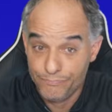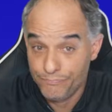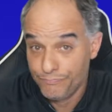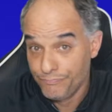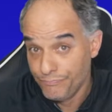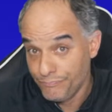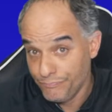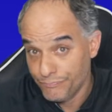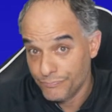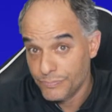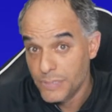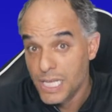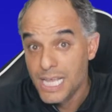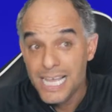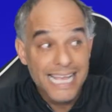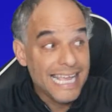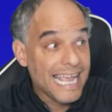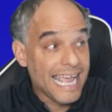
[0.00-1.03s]

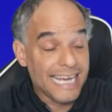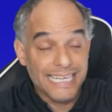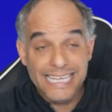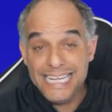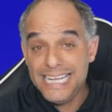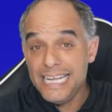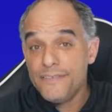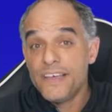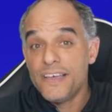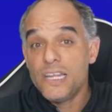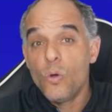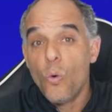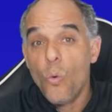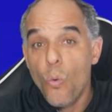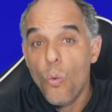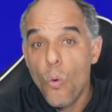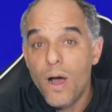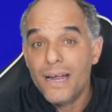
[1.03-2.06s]
And even
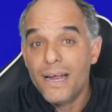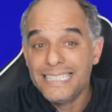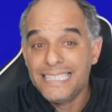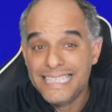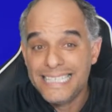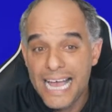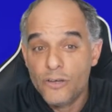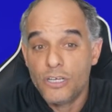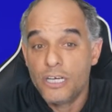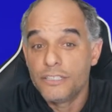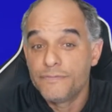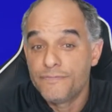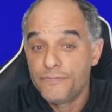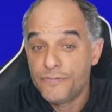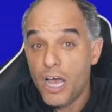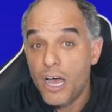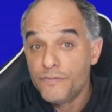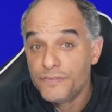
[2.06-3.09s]
1 count
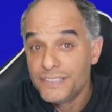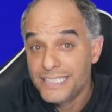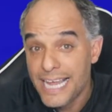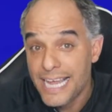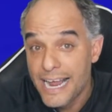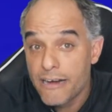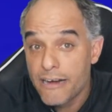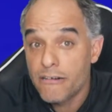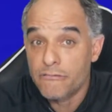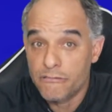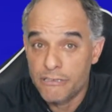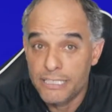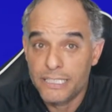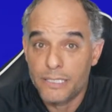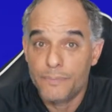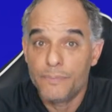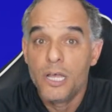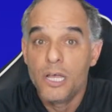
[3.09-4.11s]
of
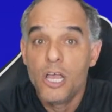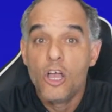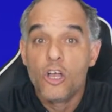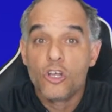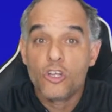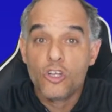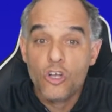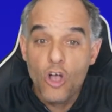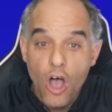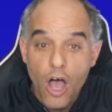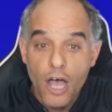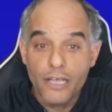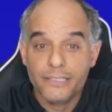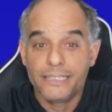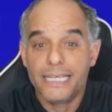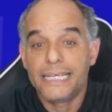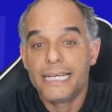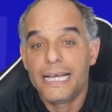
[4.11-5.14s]
terrorism
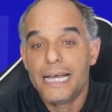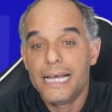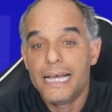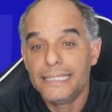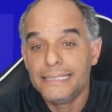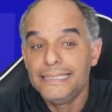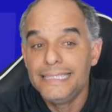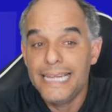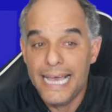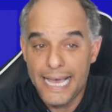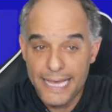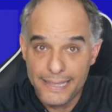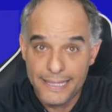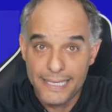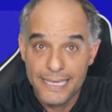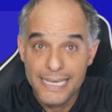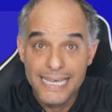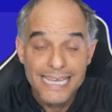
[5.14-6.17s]
causing death,
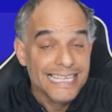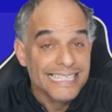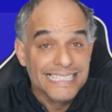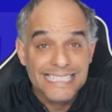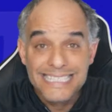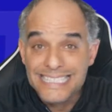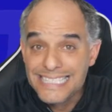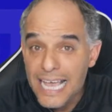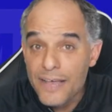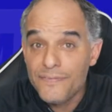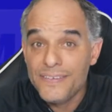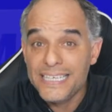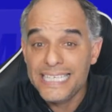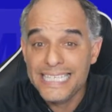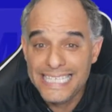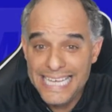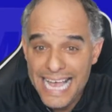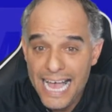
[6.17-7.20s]
7
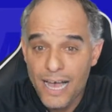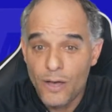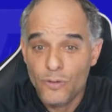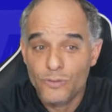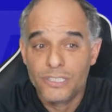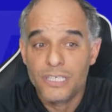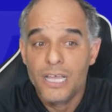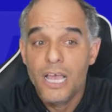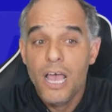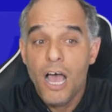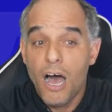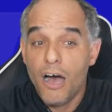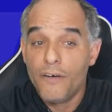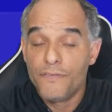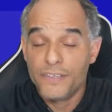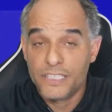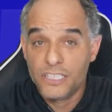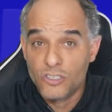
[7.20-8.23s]
counts of
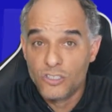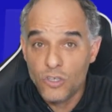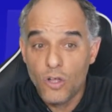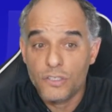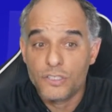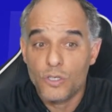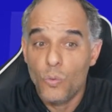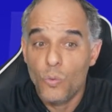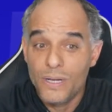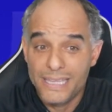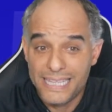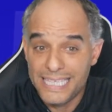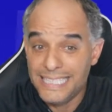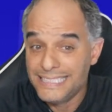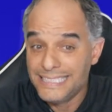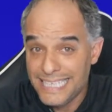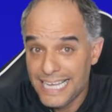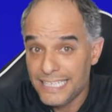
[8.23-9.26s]
assault with
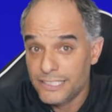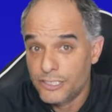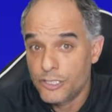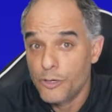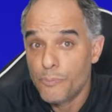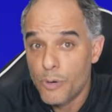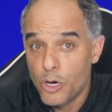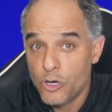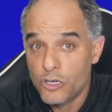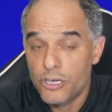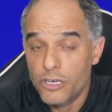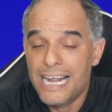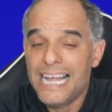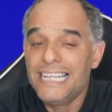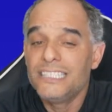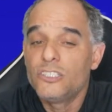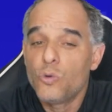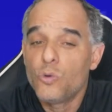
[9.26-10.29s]
intent to murder,
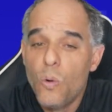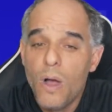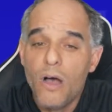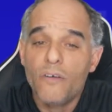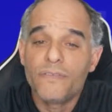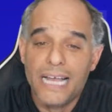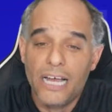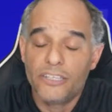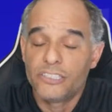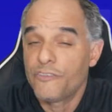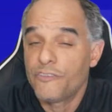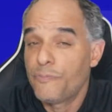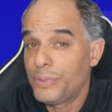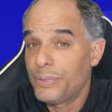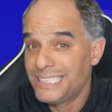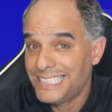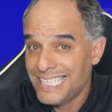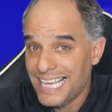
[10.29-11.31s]
and 12 counts of
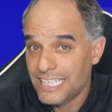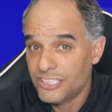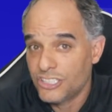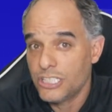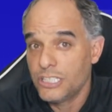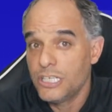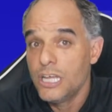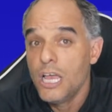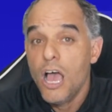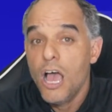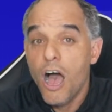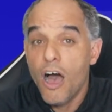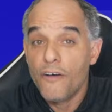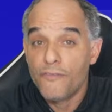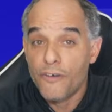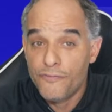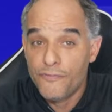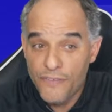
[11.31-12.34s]
possession of
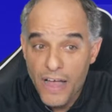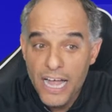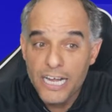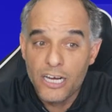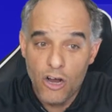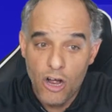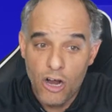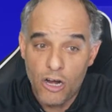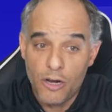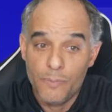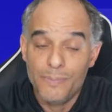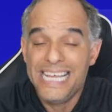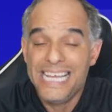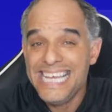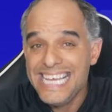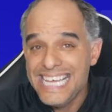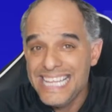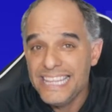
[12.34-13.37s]
a firearm
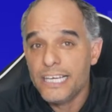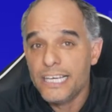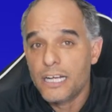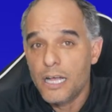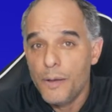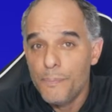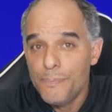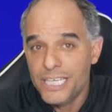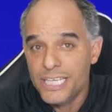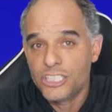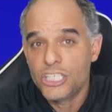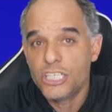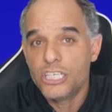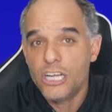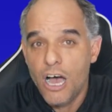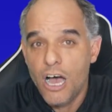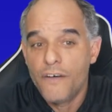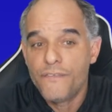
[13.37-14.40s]
in the commission
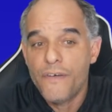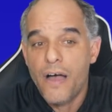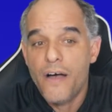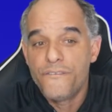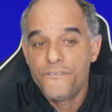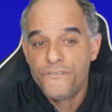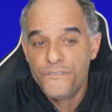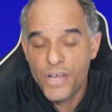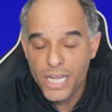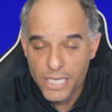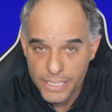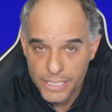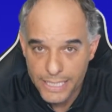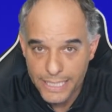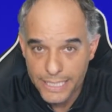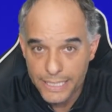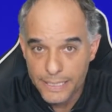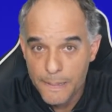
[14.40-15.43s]
of a
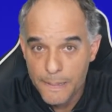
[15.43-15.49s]
felony.